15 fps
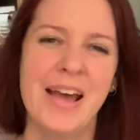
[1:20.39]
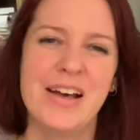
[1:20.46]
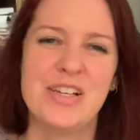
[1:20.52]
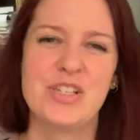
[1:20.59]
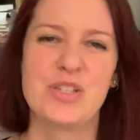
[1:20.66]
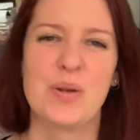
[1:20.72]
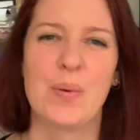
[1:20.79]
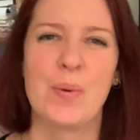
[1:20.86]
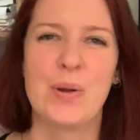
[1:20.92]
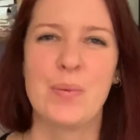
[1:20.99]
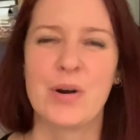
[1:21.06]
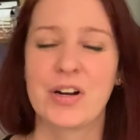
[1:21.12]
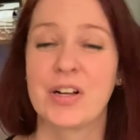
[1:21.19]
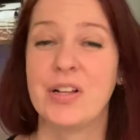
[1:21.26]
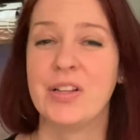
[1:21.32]
So we
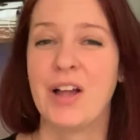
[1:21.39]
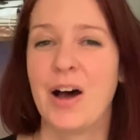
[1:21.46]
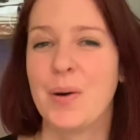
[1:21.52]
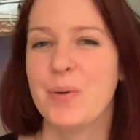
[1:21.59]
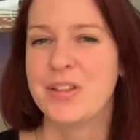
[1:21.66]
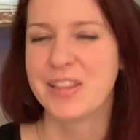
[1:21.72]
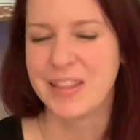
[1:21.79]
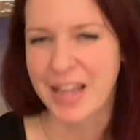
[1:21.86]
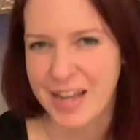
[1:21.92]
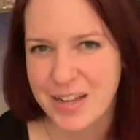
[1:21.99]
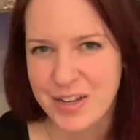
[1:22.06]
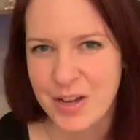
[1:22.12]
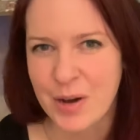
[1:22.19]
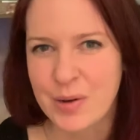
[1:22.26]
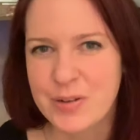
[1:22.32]
work a lot with light
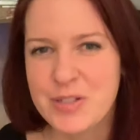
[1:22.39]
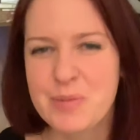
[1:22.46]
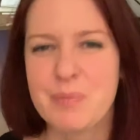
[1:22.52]
codes,